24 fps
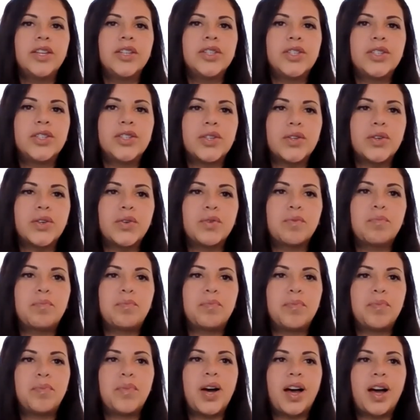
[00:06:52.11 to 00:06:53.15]
to
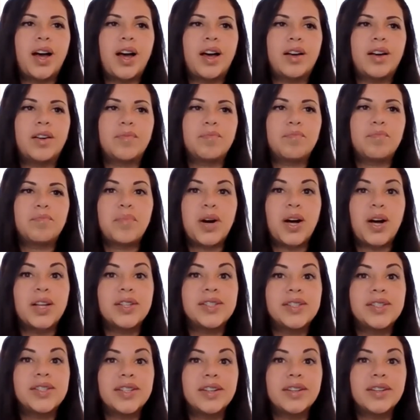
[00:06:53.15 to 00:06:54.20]
uh,
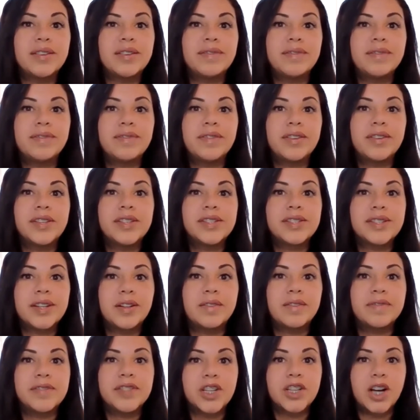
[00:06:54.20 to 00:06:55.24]
positive
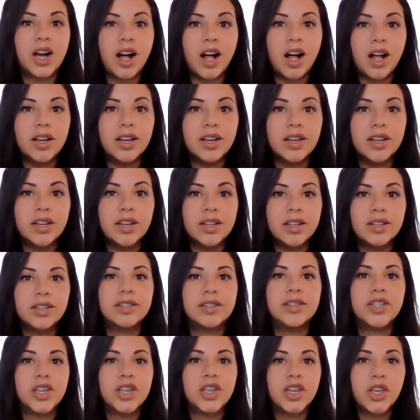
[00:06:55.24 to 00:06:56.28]
self-talk
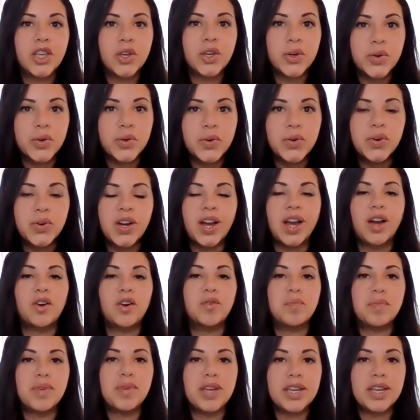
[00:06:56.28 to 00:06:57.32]
to you, how
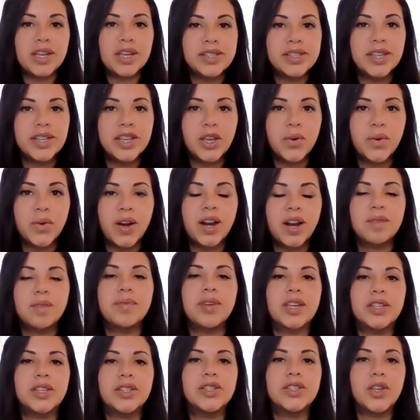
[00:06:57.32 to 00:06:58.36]
amazing you are,
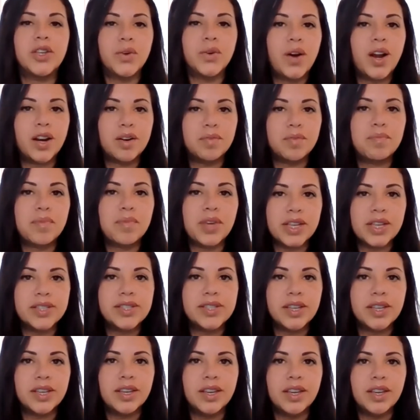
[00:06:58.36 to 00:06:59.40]
because you are
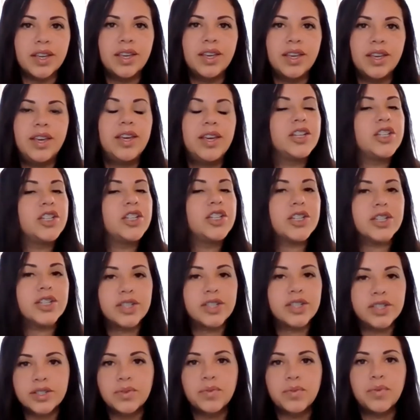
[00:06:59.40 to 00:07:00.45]
amazing, just
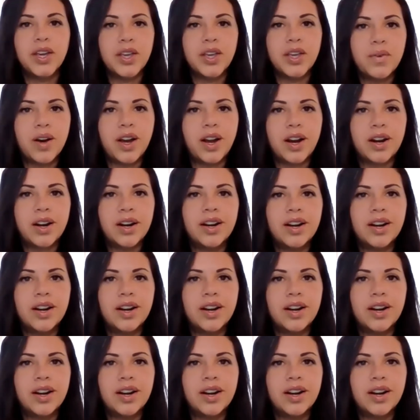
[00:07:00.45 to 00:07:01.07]
the way you are.